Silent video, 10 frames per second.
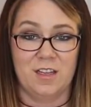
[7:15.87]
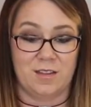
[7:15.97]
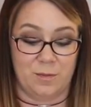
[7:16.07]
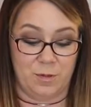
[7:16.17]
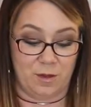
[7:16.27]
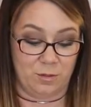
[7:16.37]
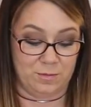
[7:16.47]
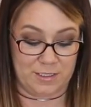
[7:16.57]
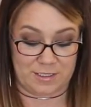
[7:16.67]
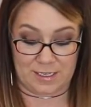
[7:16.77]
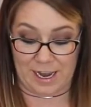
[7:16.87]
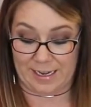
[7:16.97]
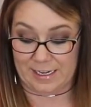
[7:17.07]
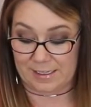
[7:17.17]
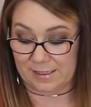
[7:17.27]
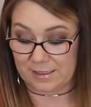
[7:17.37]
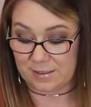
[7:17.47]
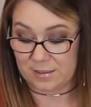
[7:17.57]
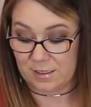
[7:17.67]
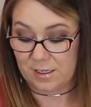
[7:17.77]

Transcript: the problem is hiding this.